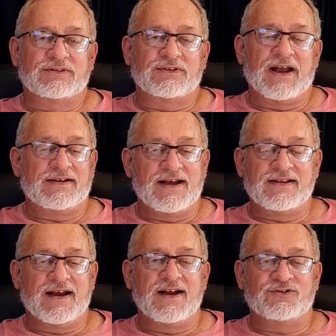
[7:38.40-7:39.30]
At that
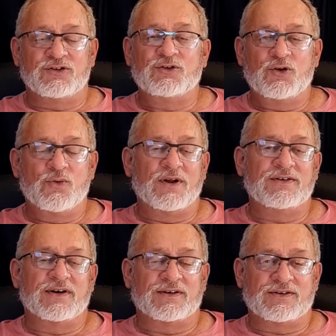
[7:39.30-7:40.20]
age, you do what you
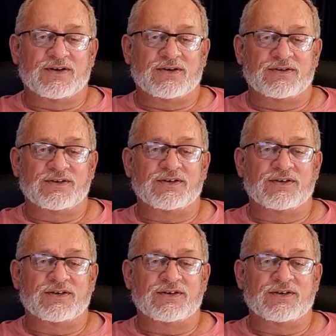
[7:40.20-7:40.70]
are told